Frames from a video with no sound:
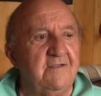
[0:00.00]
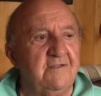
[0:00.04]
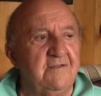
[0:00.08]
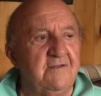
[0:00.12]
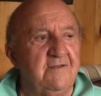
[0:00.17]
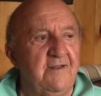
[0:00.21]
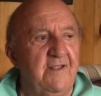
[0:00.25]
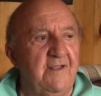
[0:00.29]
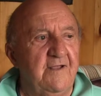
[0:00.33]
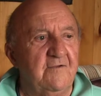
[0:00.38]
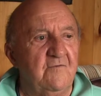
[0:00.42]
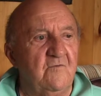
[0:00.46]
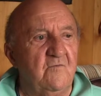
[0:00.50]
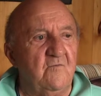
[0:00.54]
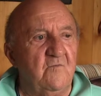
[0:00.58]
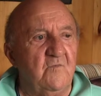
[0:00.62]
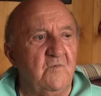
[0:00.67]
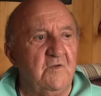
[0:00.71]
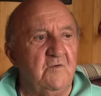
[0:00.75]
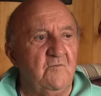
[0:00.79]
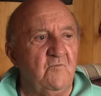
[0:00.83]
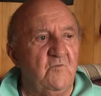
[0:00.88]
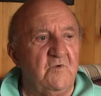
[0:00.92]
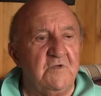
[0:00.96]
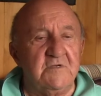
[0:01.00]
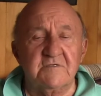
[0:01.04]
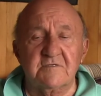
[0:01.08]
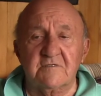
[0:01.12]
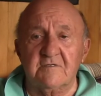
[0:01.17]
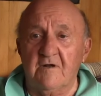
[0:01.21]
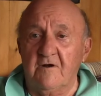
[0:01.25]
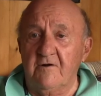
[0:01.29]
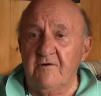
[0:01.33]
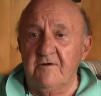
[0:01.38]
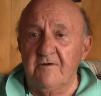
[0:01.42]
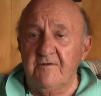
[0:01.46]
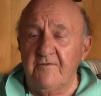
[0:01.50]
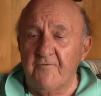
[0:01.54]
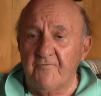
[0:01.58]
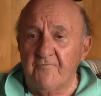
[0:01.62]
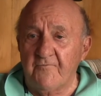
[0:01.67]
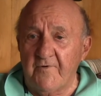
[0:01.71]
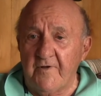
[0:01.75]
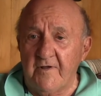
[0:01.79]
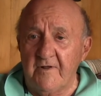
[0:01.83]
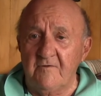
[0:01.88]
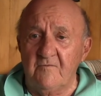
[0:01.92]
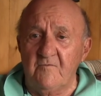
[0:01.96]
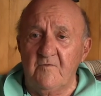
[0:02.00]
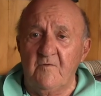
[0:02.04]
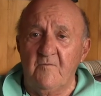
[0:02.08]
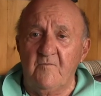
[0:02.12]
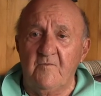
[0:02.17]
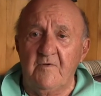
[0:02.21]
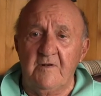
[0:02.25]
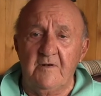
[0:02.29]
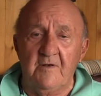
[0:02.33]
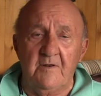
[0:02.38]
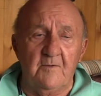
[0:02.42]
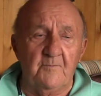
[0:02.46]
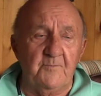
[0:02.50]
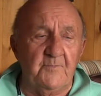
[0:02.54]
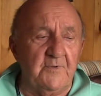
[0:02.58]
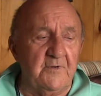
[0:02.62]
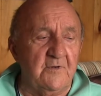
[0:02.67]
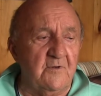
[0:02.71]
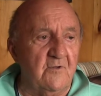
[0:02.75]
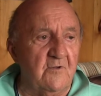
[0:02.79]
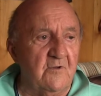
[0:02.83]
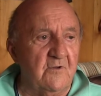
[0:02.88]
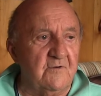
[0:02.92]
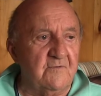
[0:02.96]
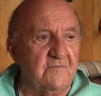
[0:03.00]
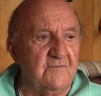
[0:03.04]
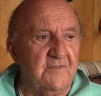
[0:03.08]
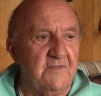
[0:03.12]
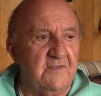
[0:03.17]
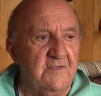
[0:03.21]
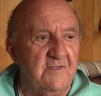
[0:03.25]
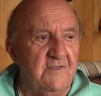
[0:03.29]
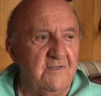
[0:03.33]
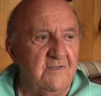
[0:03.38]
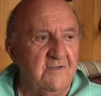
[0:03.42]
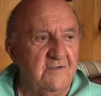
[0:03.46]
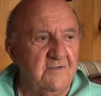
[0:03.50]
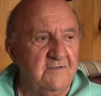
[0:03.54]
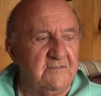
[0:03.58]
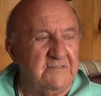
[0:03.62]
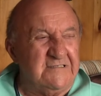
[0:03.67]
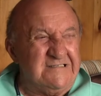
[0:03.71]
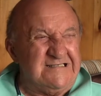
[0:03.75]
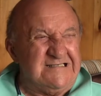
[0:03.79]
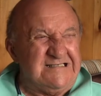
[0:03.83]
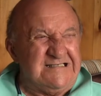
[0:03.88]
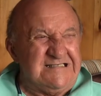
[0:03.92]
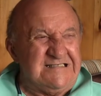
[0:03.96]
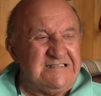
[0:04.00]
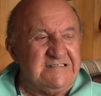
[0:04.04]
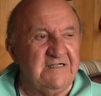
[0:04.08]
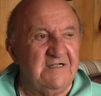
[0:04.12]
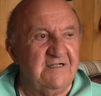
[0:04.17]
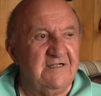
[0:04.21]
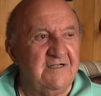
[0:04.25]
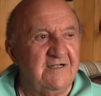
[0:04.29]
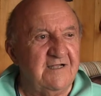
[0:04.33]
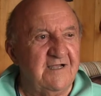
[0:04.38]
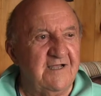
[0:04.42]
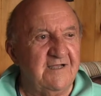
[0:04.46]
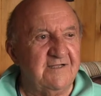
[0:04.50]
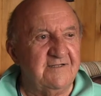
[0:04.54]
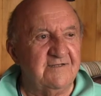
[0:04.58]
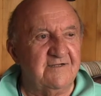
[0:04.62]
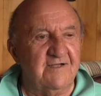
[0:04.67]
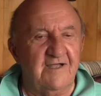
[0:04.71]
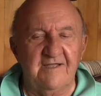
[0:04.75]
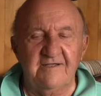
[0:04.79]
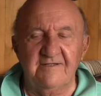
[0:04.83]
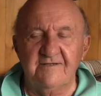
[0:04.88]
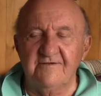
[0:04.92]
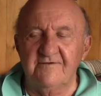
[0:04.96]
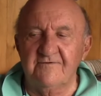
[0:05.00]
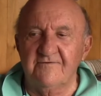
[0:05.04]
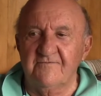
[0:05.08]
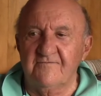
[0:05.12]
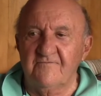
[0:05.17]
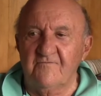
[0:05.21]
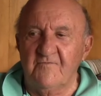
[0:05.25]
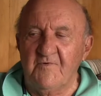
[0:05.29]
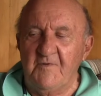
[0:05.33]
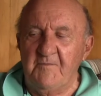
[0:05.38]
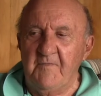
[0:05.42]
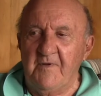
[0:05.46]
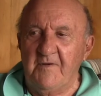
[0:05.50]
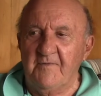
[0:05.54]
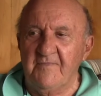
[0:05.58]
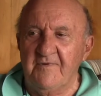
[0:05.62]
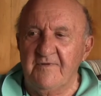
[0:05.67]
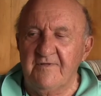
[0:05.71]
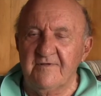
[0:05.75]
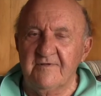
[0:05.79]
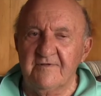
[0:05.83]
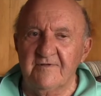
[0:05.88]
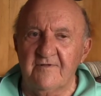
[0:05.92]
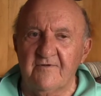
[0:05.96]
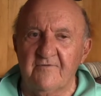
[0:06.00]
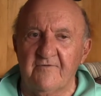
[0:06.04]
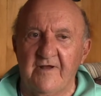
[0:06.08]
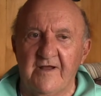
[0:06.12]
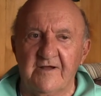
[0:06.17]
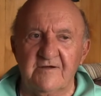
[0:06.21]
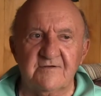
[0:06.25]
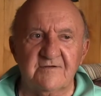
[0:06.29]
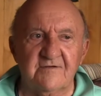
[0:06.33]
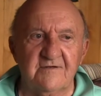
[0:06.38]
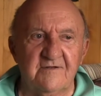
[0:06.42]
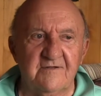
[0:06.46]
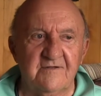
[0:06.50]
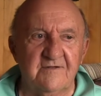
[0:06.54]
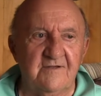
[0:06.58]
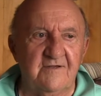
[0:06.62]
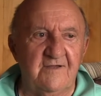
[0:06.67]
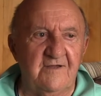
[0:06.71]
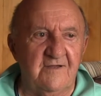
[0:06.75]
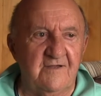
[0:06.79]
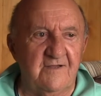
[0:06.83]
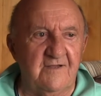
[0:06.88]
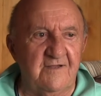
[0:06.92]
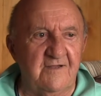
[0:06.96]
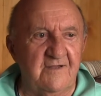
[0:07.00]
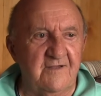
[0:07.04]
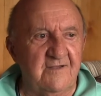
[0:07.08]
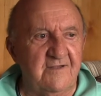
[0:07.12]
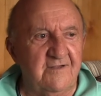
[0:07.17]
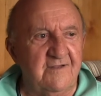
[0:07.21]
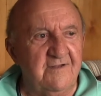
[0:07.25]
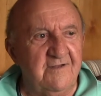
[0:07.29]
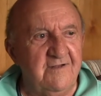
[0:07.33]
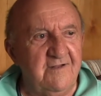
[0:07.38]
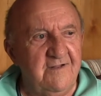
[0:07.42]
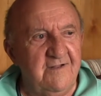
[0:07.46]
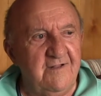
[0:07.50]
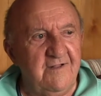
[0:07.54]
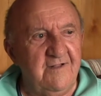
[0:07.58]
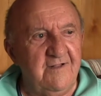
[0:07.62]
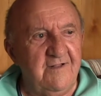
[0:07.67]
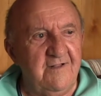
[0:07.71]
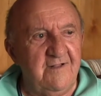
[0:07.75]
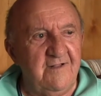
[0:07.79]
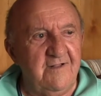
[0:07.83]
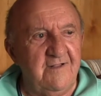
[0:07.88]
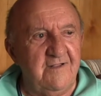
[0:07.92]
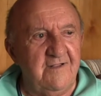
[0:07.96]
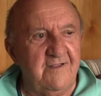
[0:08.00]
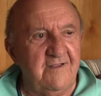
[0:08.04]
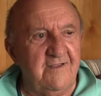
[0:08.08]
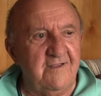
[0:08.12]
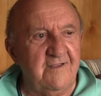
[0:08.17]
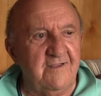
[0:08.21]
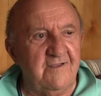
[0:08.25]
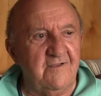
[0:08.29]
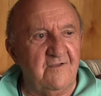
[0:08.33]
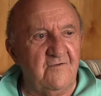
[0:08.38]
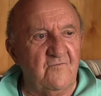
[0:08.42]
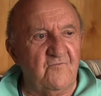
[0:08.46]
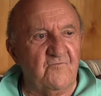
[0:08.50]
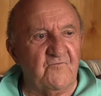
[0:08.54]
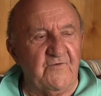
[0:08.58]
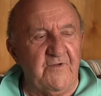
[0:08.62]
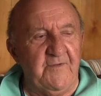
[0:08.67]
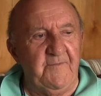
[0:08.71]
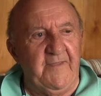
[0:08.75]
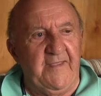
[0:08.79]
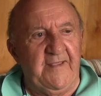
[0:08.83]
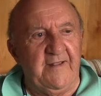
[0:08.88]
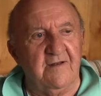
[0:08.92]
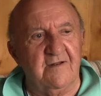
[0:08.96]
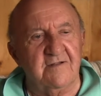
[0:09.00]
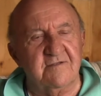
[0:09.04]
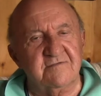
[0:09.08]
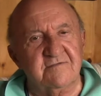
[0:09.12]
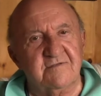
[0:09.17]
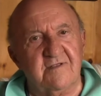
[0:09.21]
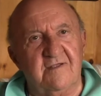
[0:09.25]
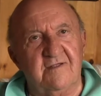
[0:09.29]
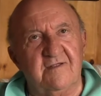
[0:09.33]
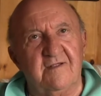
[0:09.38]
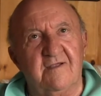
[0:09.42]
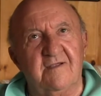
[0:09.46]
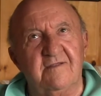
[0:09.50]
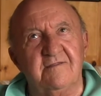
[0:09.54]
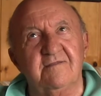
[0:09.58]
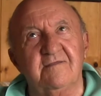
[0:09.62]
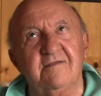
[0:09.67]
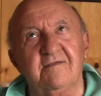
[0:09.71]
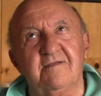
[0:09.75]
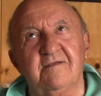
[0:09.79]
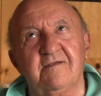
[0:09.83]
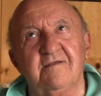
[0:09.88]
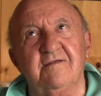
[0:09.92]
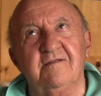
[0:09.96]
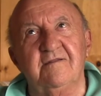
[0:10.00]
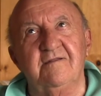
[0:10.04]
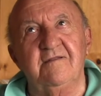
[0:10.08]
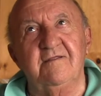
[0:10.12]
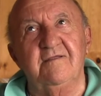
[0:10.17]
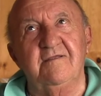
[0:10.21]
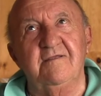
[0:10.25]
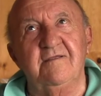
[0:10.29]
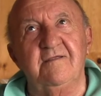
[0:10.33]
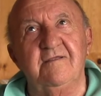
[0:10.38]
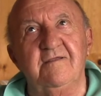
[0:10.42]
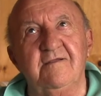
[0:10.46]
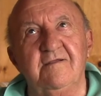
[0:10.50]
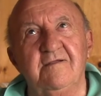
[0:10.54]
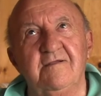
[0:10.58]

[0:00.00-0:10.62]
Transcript: in that when we started to run, we went up along the, I, I don't remember the direction, uh, uh, Fremantle is, I think, on the